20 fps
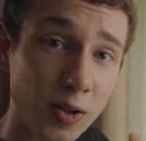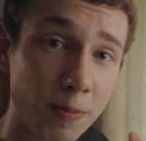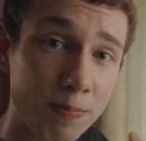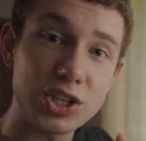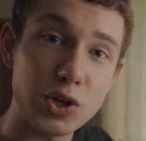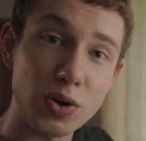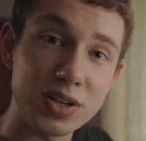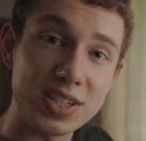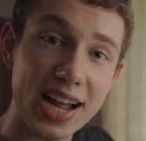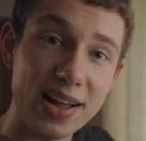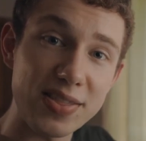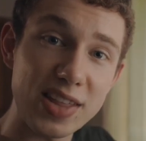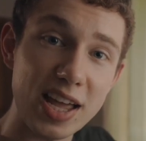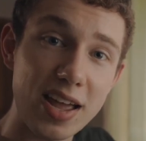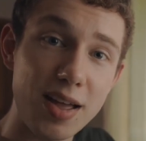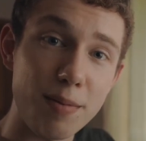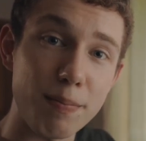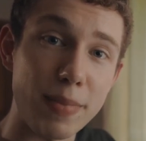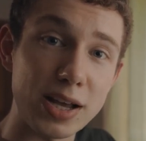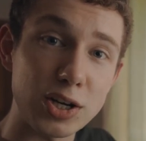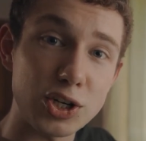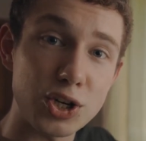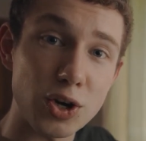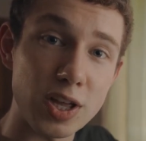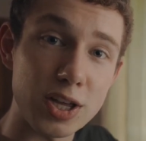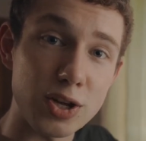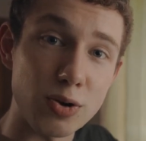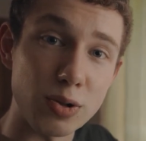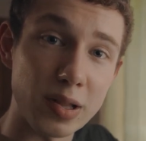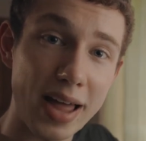Whilst you are down there, make sure
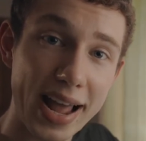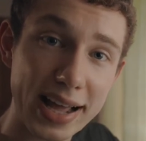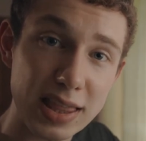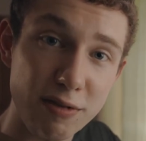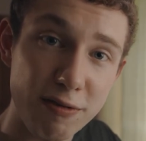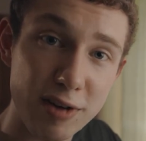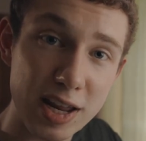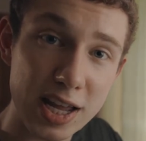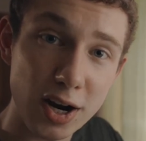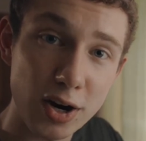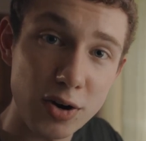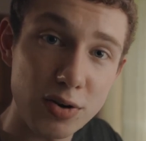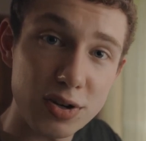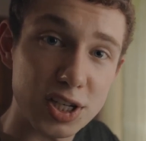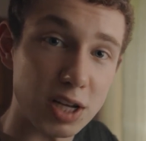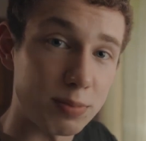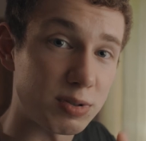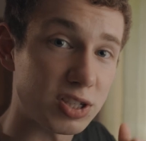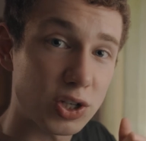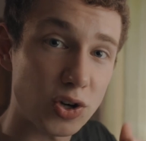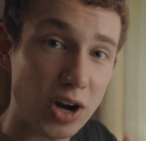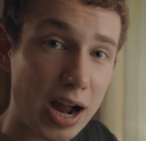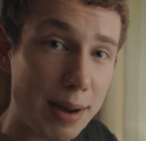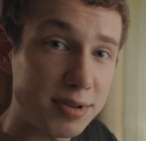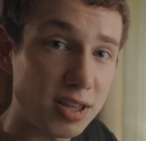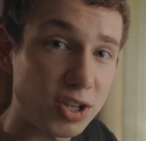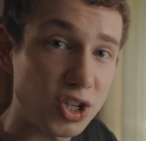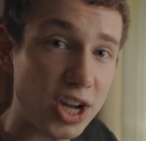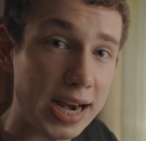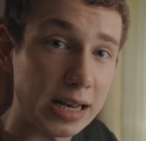that you like the video, subscribe
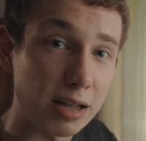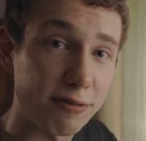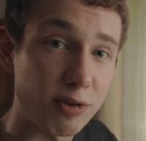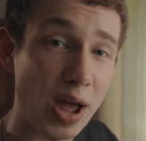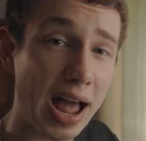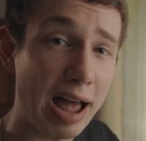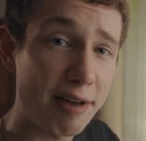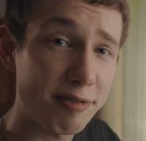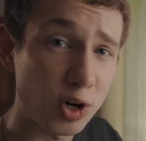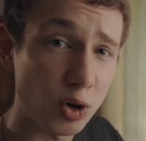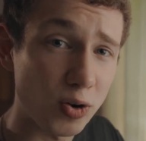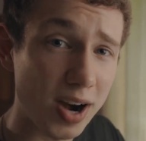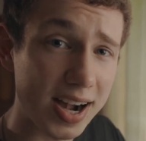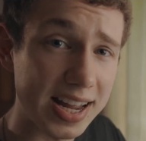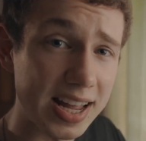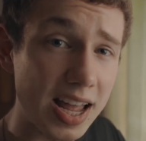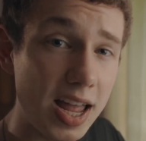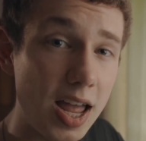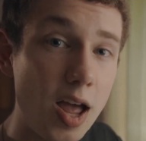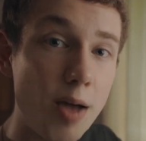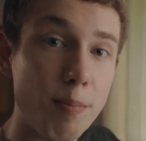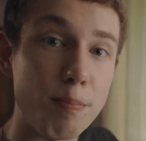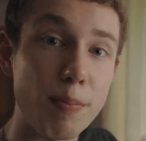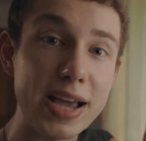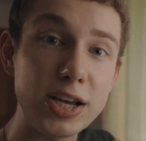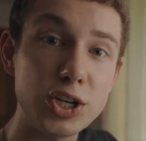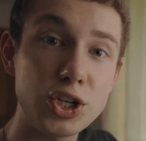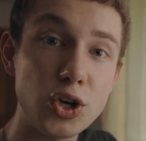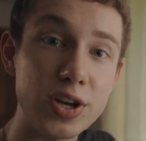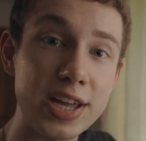to the channel if you haven't already,
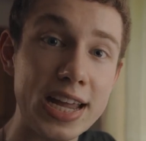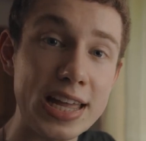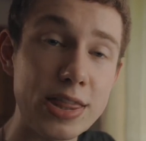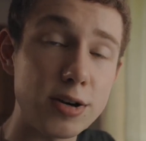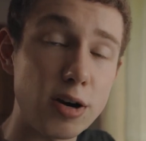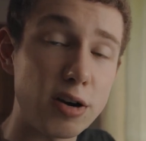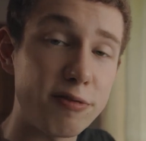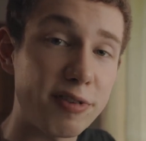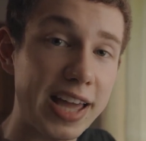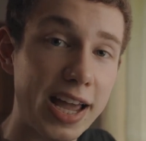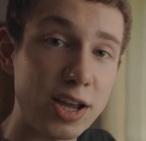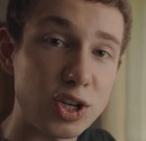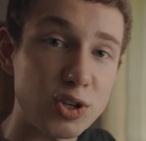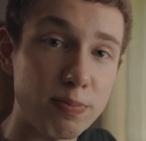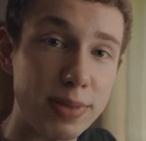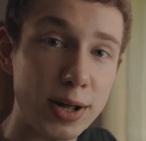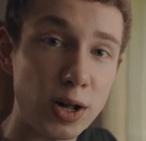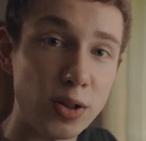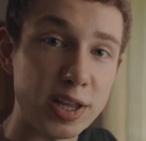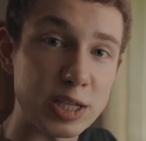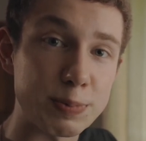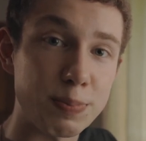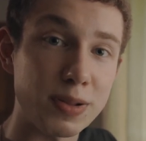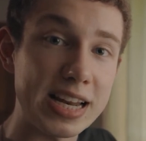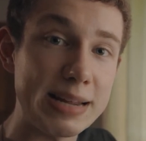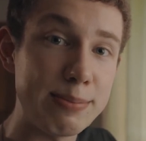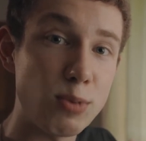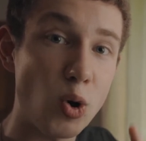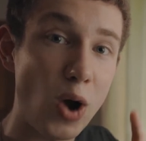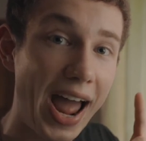make sure you hit the notification bell. There's
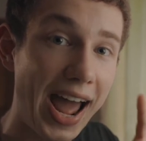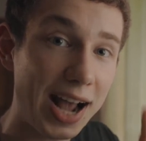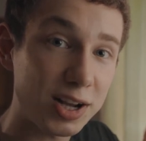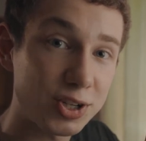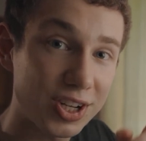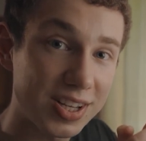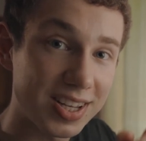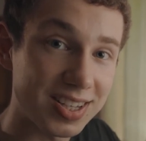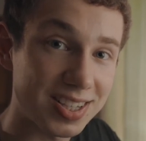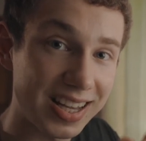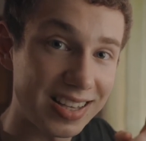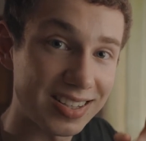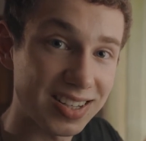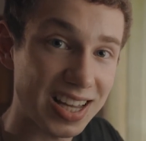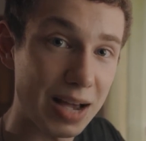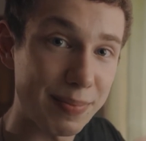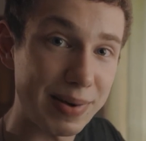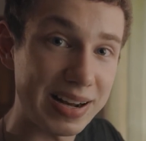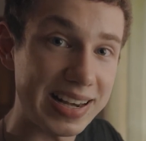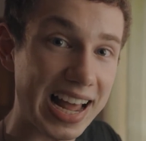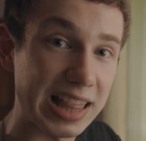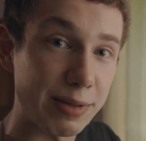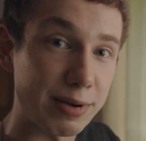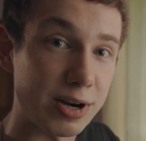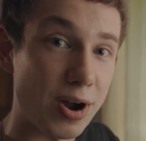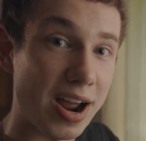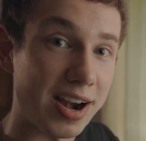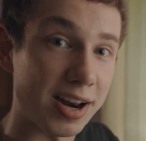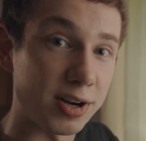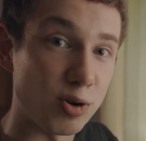plenty more action scenes coming now that we
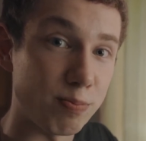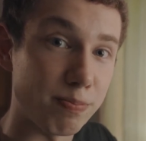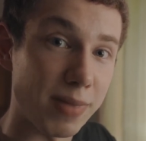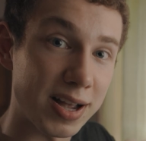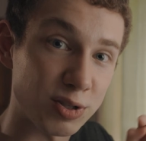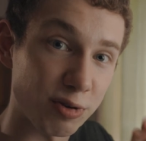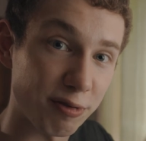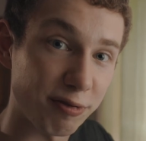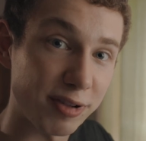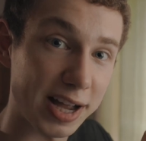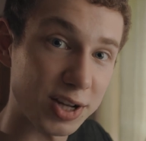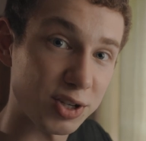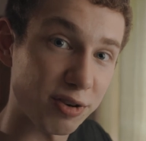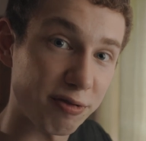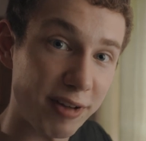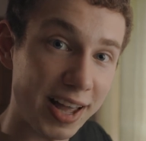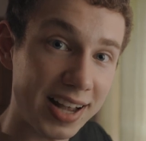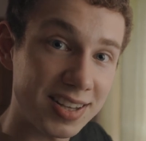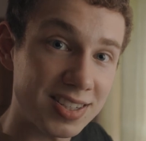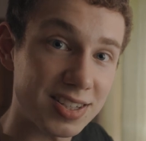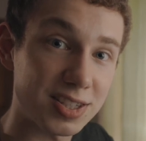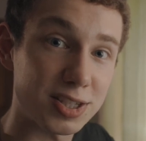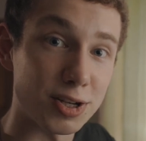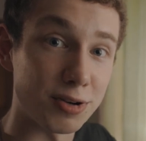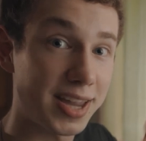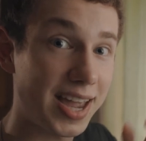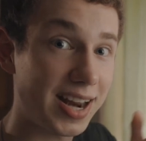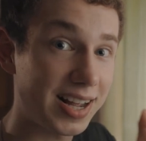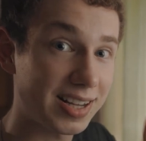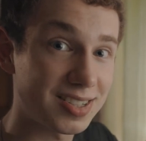know how to do muzzle flash effects, so
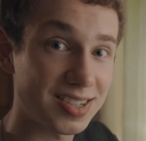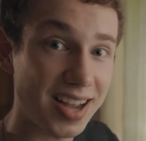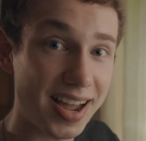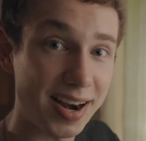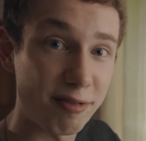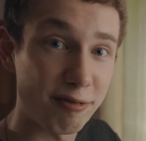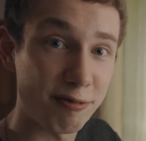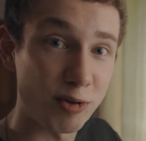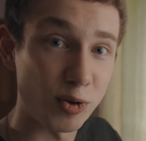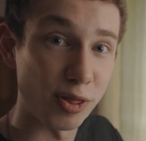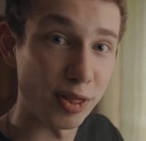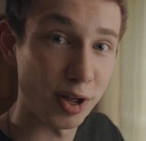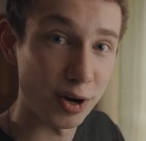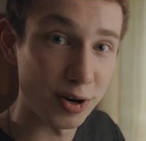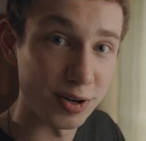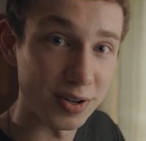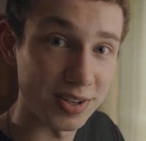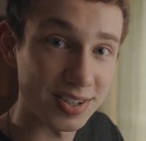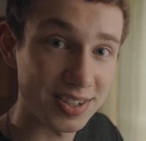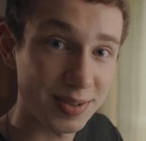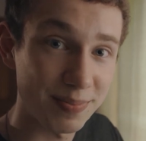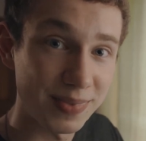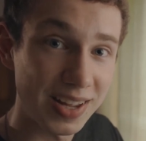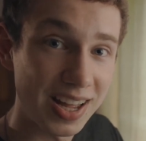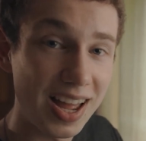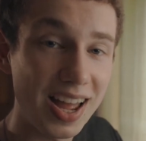get excited for those.